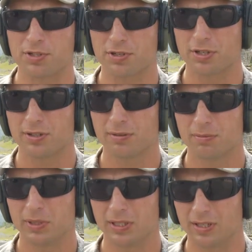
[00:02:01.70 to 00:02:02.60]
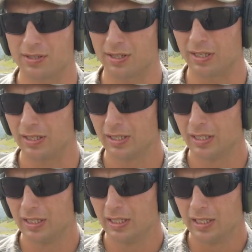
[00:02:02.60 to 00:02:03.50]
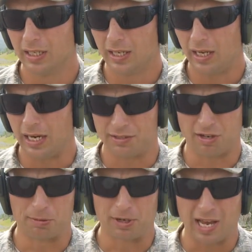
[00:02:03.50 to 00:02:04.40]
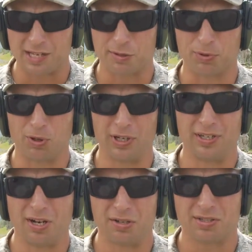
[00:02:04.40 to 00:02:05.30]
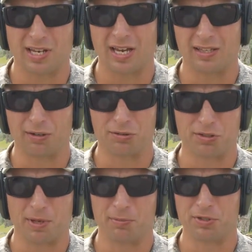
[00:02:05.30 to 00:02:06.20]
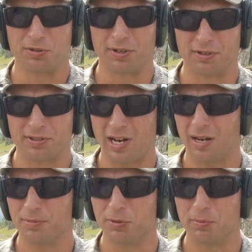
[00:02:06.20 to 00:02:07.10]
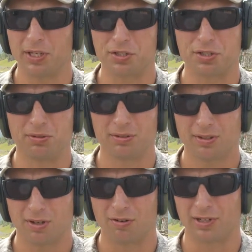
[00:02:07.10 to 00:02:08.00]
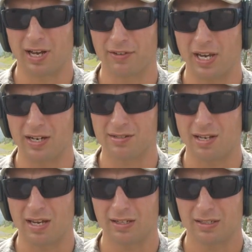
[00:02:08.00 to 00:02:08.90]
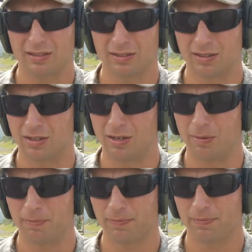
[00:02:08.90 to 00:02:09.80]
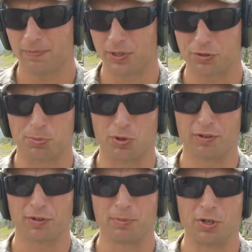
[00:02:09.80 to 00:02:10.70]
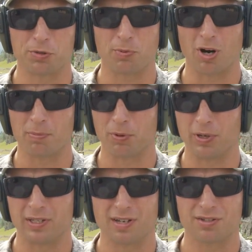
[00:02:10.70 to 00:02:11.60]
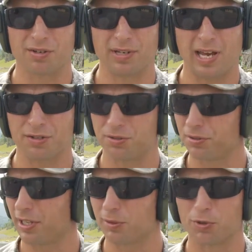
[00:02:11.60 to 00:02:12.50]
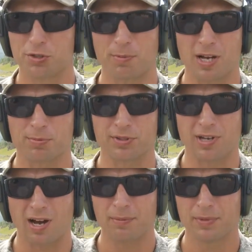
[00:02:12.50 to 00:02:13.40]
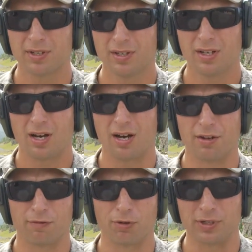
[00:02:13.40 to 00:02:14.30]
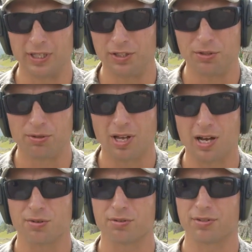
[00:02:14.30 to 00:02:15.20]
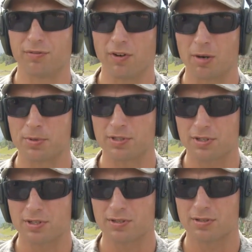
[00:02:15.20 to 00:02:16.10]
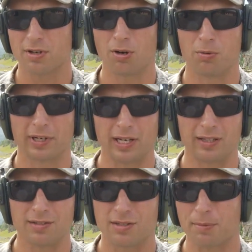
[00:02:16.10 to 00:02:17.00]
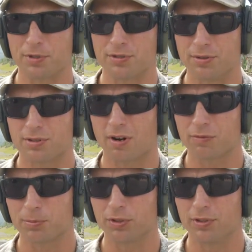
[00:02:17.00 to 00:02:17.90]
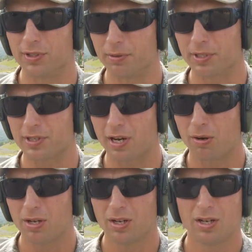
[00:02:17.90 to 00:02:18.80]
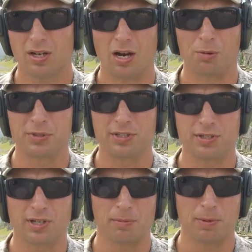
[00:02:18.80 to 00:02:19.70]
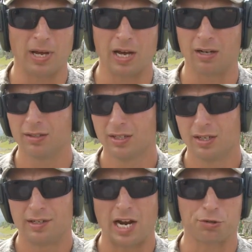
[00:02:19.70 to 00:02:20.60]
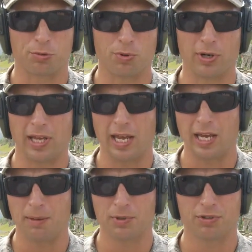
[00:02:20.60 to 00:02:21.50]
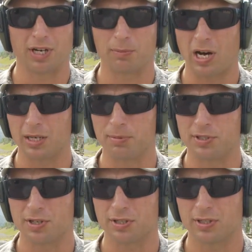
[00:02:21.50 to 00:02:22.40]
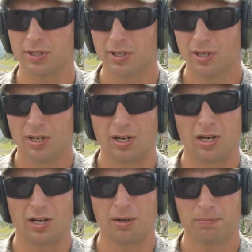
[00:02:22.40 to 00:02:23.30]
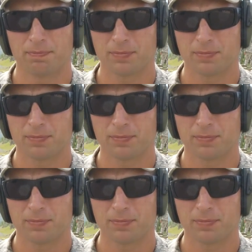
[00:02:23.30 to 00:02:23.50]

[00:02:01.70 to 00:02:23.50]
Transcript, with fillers: position because uh, any sniper that has deployed knows that they don't spend the majority of their time doing belly shooting over in Afghanistan. Um, things are boring for the most part, but when it does go down, it's usually at the worst possible time. Uh, therefore, we need to utilize alternate firing positions. So we're getting these sniper students comfortable in doing so. Uh, we're teaching them about natural point of aim, correct body position, uh,